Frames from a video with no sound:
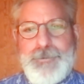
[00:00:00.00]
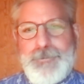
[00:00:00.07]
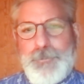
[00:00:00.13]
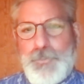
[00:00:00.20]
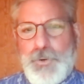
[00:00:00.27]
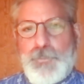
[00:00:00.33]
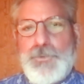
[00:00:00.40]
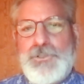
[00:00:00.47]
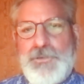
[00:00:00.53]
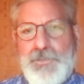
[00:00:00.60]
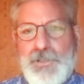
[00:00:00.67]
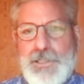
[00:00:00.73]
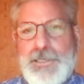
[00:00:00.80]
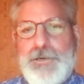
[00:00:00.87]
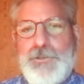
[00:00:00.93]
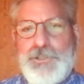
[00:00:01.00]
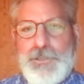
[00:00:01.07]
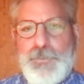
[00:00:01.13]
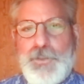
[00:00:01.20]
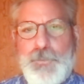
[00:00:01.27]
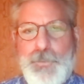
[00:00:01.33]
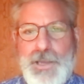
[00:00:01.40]
The purpose of the
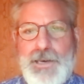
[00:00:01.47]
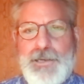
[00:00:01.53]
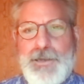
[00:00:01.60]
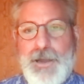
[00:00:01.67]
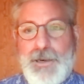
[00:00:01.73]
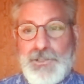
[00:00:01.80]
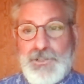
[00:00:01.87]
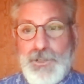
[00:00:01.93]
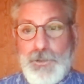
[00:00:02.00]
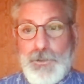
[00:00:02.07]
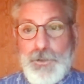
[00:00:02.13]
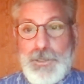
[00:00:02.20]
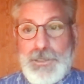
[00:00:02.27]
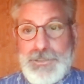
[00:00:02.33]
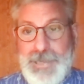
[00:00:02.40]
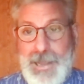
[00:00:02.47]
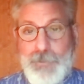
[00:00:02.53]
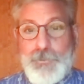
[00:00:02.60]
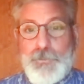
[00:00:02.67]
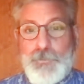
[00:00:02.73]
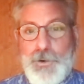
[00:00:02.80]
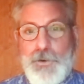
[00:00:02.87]
leadership of the Pentagon is to look
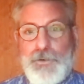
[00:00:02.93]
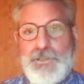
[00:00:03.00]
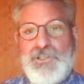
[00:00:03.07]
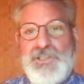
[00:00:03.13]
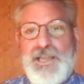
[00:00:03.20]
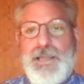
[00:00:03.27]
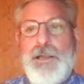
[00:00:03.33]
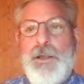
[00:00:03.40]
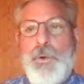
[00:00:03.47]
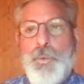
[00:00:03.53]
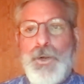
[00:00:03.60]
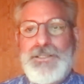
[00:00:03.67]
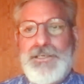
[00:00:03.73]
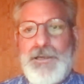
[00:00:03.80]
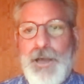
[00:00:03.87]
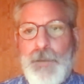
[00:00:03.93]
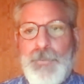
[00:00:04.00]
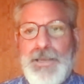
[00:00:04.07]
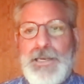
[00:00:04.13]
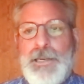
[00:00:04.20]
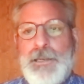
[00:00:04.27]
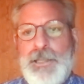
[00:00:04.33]
down the road and say, what's
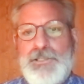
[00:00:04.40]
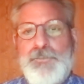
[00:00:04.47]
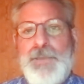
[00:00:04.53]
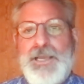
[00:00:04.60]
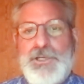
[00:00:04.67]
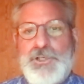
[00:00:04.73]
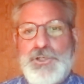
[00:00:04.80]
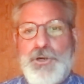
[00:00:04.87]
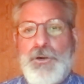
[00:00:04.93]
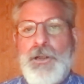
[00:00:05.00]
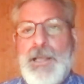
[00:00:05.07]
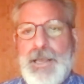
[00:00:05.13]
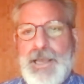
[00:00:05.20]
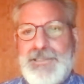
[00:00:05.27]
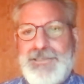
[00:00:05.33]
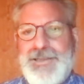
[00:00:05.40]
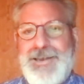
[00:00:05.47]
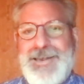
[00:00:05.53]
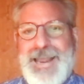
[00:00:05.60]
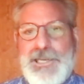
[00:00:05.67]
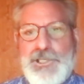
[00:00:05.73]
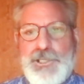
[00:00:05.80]
coming? And let's make sure as a
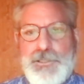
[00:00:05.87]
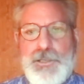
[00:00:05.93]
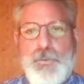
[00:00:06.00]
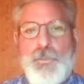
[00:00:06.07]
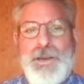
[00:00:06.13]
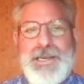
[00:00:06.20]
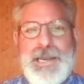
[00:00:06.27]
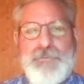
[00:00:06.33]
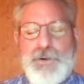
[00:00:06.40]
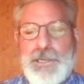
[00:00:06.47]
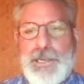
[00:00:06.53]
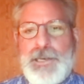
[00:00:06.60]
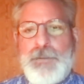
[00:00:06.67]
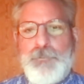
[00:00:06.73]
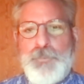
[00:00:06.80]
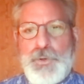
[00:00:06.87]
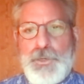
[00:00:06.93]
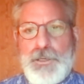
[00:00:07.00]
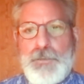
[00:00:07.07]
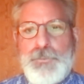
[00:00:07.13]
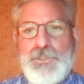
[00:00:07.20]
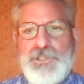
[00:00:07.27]
nation that we never get it put
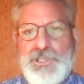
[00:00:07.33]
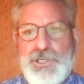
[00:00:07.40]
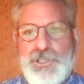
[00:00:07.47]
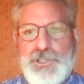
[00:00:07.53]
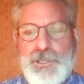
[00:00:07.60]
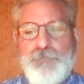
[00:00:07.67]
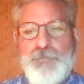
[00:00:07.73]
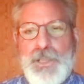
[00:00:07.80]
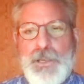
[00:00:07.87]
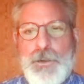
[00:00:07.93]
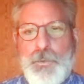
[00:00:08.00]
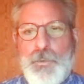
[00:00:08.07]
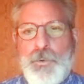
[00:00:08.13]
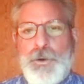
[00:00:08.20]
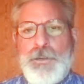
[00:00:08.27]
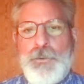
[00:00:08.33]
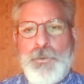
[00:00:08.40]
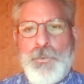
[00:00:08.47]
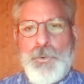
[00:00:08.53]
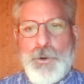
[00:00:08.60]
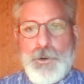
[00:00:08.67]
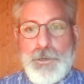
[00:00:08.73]
in a position where
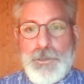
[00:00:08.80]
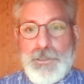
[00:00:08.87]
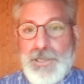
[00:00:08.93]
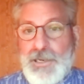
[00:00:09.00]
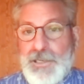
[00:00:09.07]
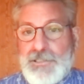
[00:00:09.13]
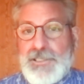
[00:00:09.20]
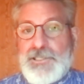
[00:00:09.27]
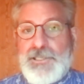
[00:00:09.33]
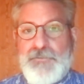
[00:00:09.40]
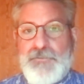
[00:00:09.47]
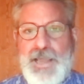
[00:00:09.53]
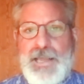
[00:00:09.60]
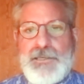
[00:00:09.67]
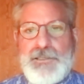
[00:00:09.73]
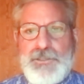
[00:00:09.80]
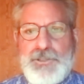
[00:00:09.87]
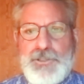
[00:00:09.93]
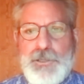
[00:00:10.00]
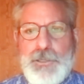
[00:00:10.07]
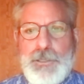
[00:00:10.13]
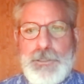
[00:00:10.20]
we're at a
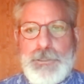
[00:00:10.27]
disadvantage.